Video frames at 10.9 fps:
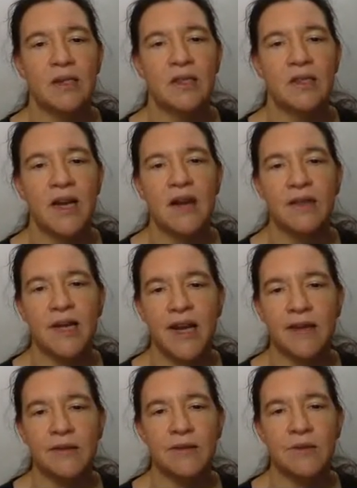that is either
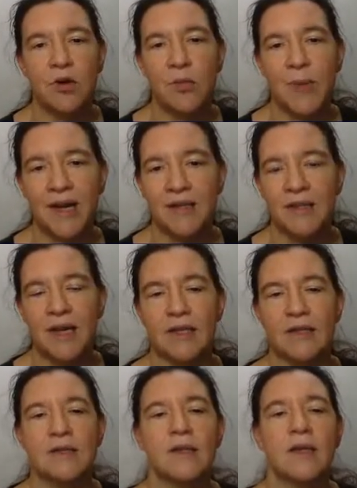x or minus
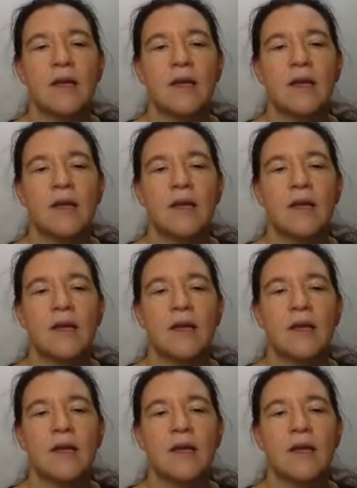x.